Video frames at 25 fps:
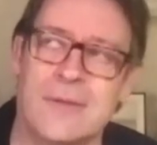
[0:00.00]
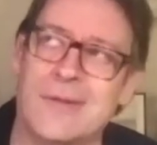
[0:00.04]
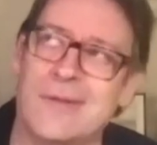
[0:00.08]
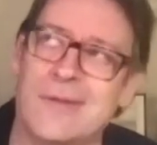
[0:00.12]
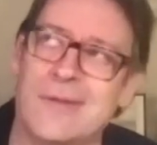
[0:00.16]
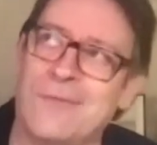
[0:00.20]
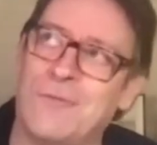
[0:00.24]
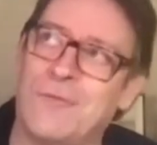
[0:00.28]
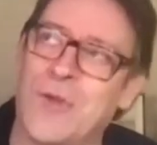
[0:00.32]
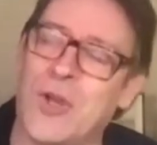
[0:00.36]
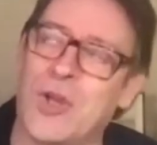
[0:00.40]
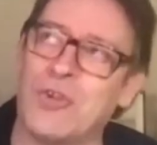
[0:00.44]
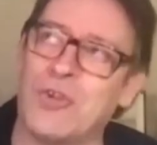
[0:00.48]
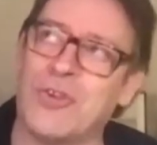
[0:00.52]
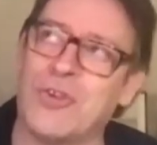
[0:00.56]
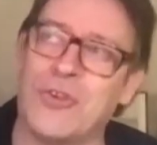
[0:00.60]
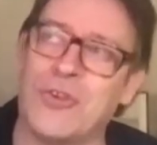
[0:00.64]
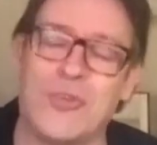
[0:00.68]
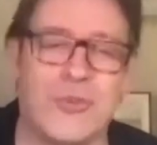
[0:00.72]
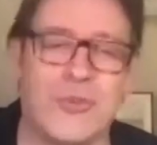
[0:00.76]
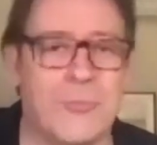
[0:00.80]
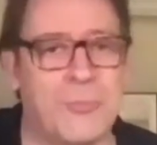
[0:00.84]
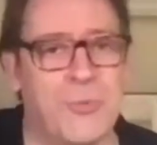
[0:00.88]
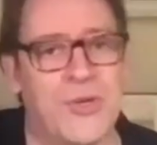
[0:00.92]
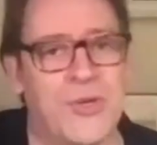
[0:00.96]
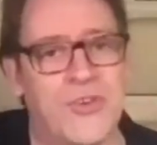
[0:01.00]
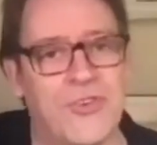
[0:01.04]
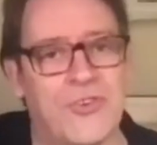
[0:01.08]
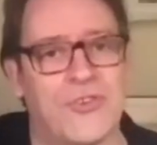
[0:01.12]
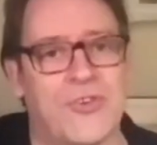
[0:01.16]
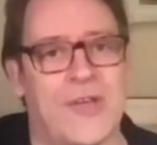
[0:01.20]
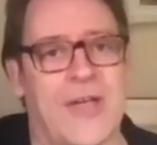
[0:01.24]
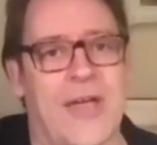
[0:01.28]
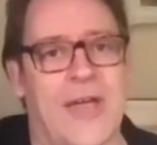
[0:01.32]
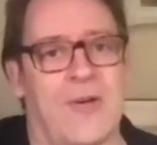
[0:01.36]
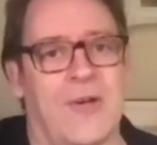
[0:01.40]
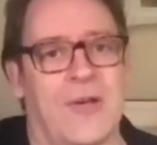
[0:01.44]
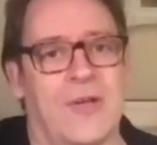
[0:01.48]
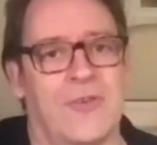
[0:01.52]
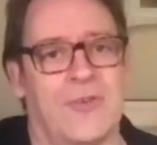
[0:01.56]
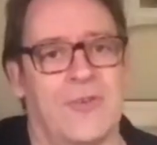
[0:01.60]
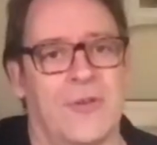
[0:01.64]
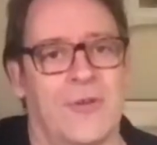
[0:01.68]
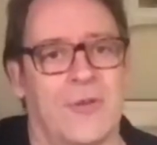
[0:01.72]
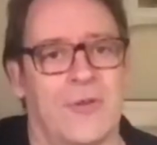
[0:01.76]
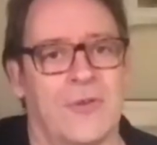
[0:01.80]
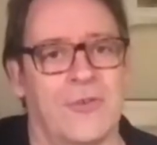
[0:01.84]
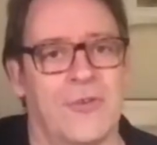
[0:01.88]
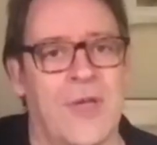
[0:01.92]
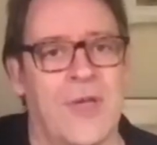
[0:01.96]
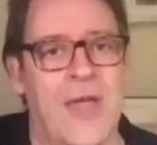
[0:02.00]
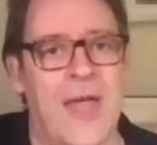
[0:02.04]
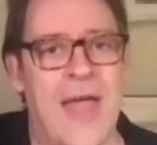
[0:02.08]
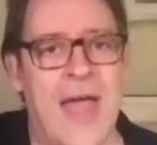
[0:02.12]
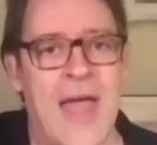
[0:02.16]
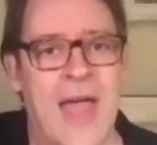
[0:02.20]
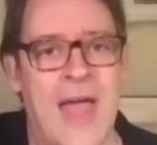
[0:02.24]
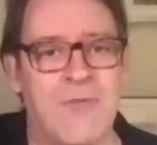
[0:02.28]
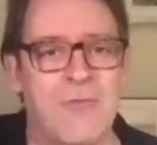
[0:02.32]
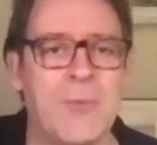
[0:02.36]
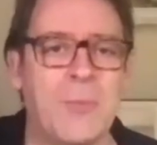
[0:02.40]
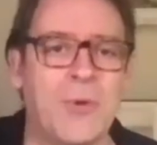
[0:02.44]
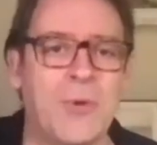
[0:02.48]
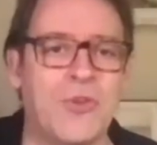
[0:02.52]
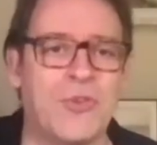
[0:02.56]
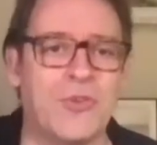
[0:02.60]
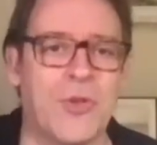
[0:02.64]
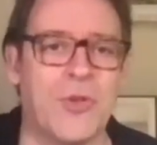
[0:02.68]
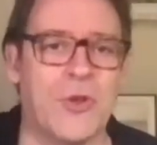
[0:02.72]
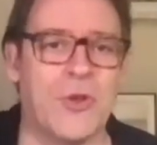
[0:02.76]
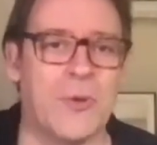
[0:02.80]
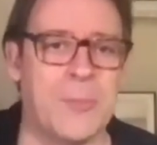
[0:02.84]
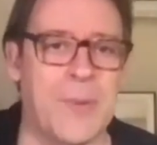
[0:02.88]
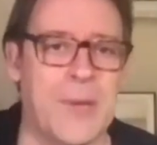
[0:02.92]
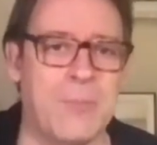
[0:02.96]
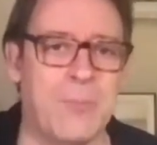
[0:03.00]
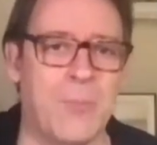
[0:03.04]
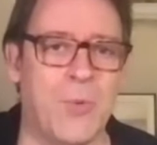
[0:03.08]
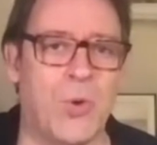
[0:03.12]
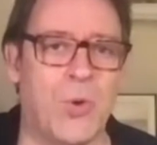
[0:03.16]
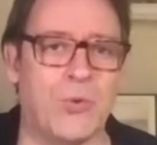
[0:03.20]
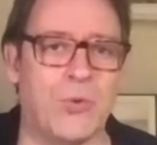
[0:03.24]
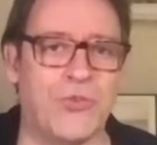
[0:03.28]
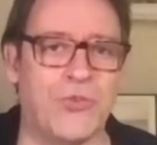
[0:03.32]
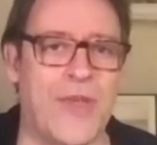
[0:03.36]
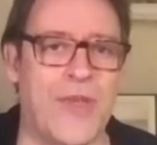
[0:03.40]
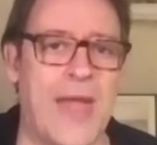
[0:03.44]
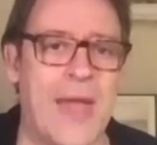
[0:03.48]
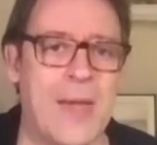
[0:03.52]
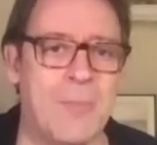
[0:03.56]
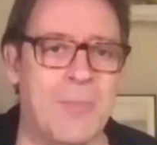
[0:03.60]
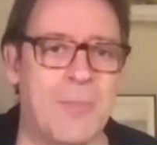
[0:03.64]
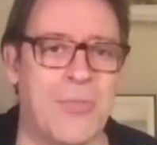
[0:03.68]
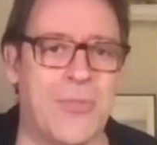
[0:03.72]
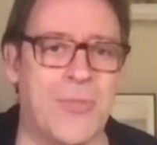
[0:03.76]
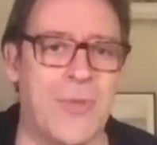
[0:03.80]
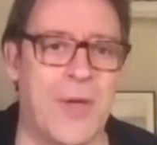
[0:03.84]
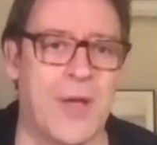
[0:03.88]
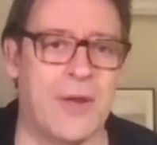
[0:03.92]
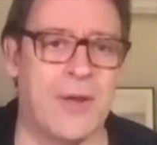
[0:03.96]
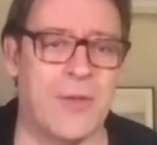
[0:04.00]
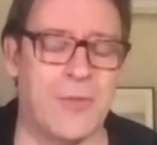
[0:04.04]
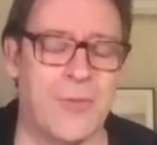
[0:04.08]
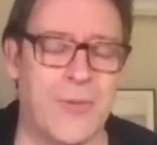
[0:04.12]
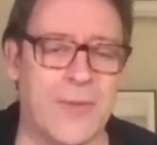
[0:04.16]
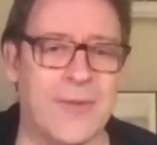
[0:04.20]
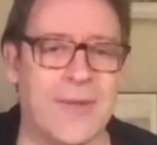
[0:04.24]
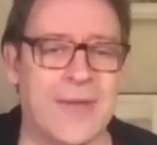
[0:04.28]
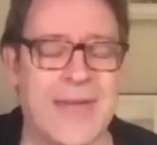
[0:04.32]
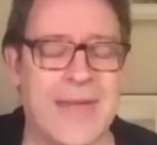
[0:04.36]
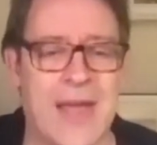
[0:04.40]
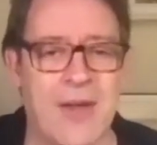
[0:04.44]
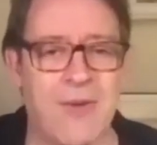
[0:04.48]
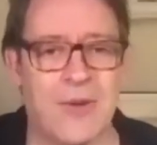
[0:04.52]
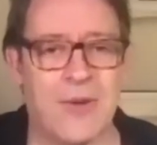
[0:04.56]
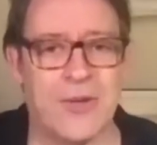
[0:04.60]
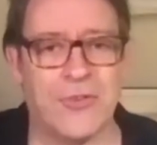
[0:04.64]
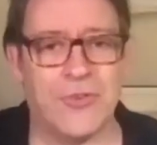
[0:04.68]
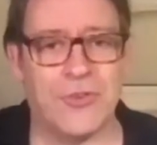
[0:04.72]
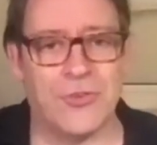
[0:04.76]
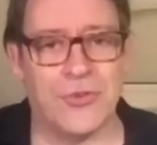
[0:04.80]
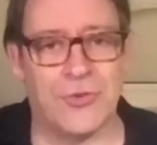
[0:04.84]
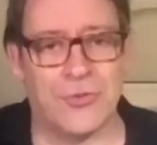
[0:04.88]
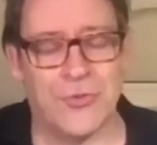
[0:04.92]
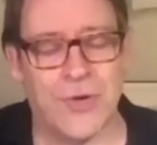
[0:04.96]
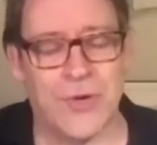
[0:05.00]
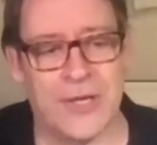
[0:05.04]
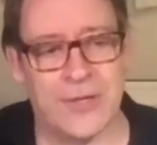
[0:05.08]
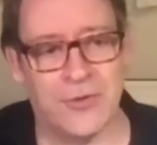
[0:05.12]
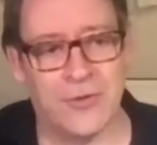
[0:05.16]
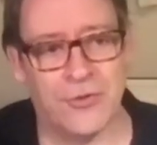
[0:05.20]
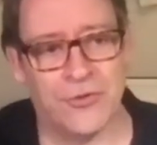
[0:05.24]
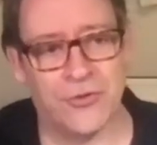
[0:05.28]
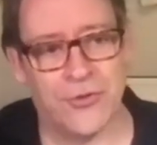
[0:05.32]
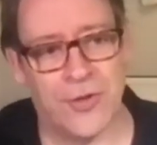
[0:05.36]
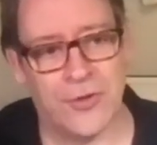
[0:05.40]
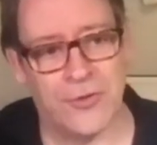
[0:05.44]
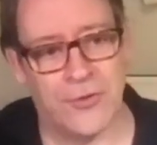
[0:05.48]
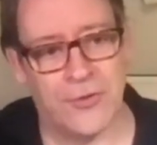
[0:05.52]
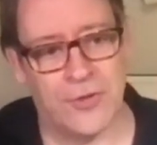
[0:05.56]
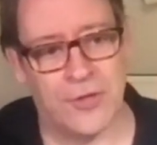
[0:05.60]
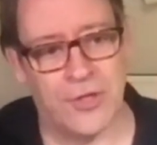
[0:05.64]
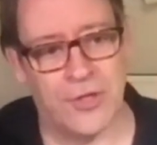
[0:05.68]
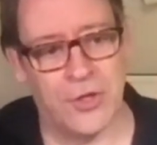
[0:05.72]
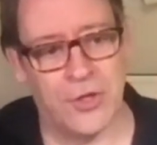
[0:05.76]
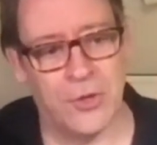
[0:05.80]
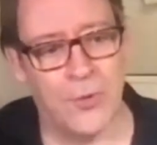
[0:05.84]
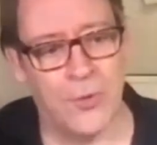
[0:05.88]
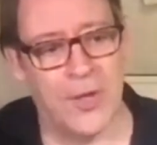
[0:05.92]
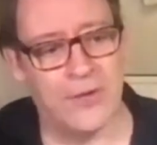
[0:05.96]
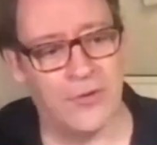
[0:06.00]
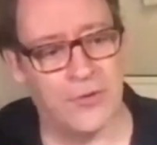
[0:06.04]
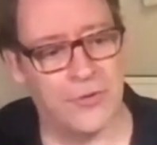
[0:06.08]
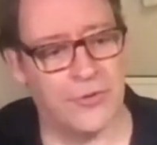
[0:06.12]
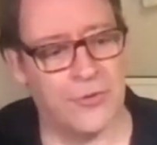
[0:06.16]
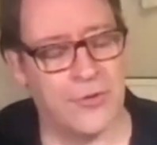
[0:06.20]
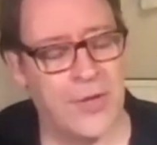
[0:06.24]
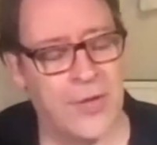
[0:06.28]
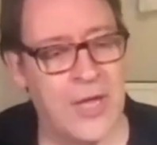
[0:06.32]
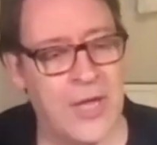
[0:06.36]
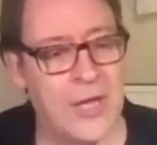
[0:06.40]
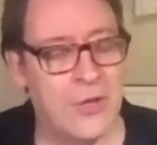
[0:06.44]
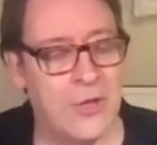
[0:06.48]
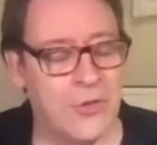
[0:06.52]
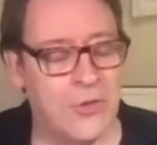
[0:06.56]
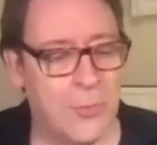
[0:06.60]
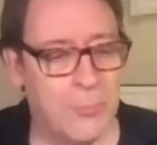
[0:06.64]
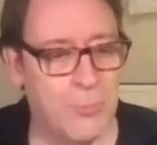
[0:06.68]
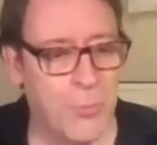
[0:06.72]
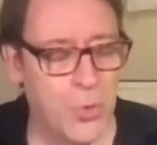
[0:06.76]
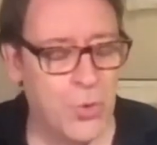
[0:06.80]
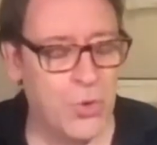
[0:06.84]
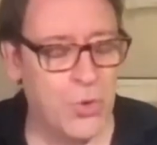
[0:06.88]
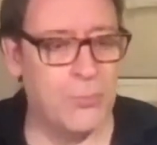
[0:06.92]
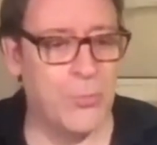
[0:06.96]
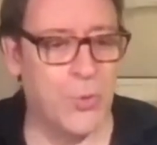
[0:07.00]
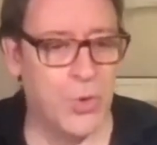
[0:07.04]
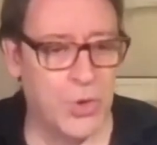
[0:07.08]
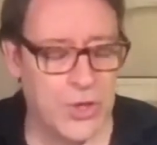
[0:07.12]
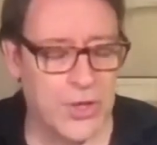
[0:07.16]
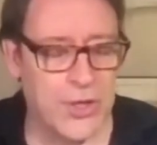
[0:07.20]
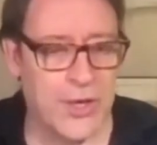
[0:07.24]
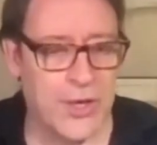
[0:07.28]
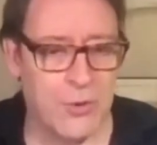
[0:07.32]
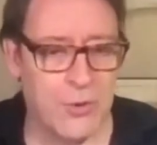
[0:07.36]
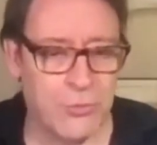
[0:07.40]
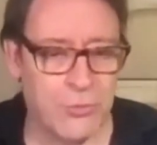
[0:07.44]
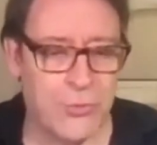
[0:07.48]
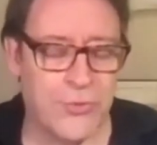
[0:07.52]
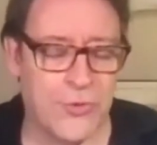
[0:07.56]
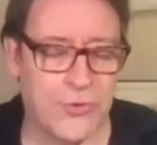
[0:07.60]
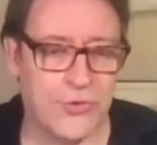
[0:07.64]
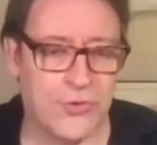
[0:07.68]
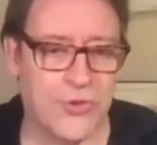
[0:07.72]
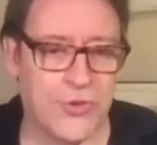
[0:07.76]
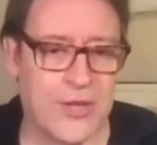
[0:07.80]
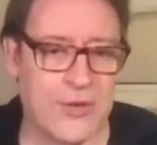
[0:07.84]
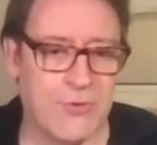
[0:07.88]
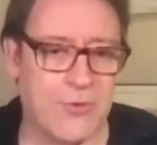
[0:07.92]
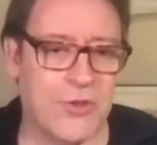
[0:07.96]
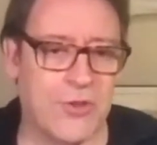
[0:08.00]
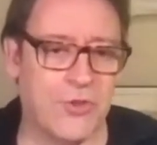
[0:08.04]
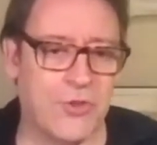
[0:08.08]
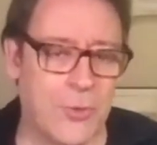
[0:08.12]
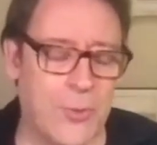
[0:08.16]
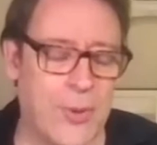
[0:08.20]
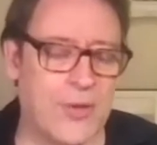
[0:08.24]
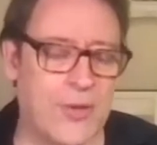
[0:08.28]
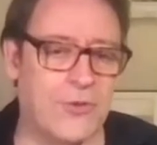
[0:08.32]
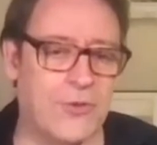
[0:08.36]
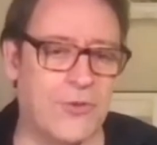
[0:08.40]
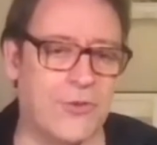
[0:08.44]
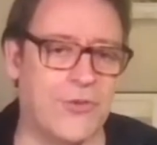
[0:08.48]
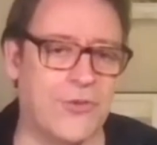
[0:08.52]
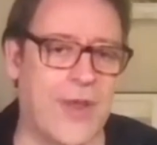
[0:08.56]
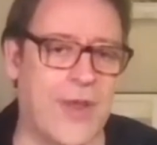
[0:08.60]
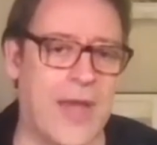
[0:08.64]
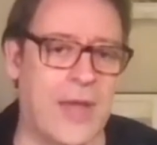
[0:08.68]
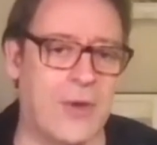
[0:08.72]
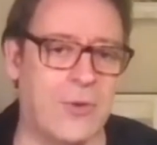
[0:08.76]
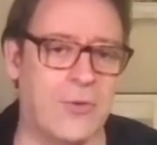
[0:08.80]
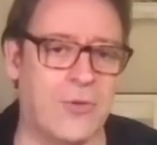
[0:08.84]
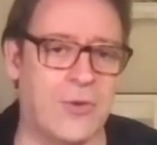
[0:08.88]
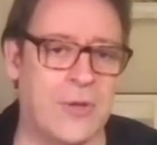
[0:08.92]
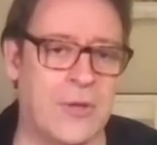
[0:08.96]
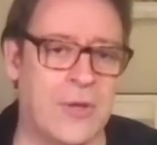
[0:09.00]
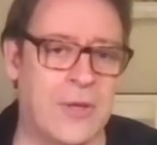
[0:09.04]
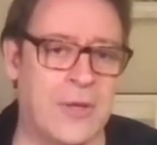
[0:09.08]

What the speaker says: versions of British characters. Everybody's got a bit more depth. And I think the characters are written so that the more and more you go through the series, you understand,